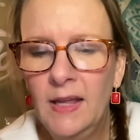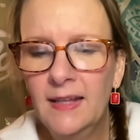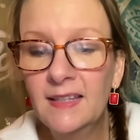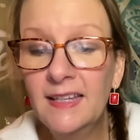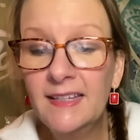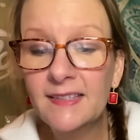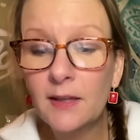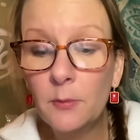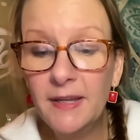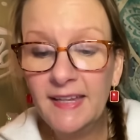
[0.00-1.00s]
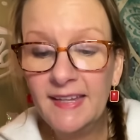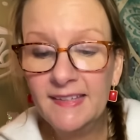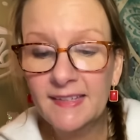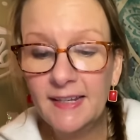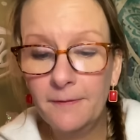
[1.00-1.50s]
At least they'll be
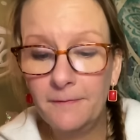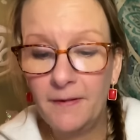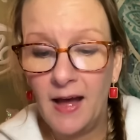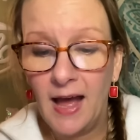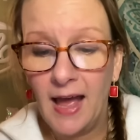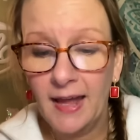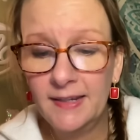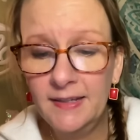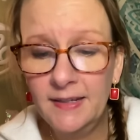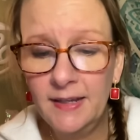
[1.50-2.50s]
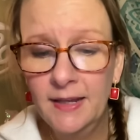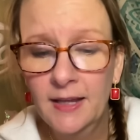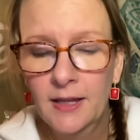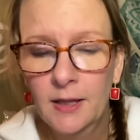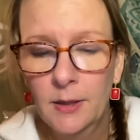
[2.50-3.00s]
easy to find
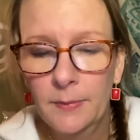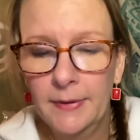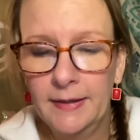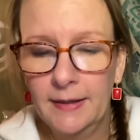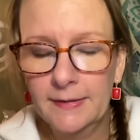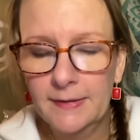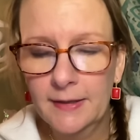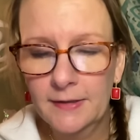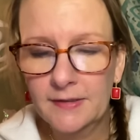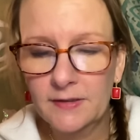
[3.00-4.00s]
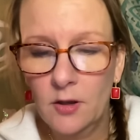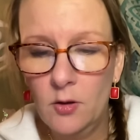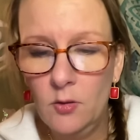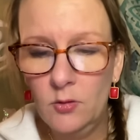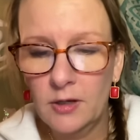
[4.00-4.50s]
because they're
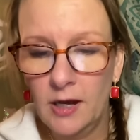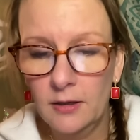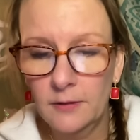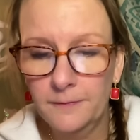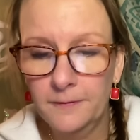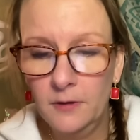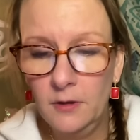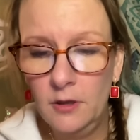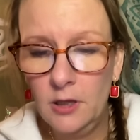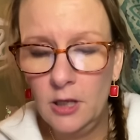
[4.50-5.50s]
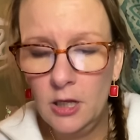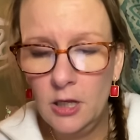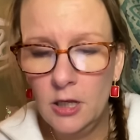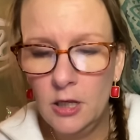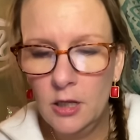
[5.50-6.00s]
so colorful.
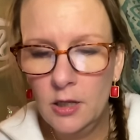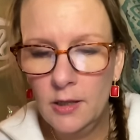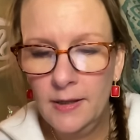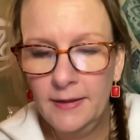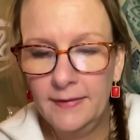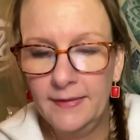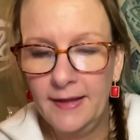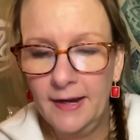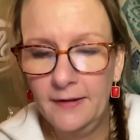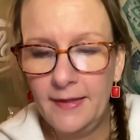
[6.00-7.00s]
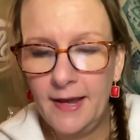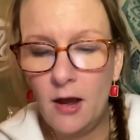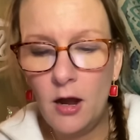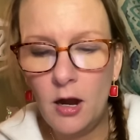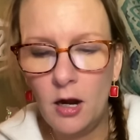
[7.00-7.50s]
There they
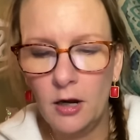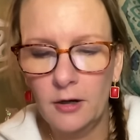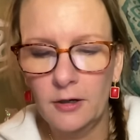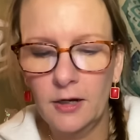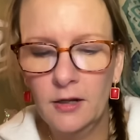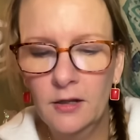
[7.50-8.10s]
are.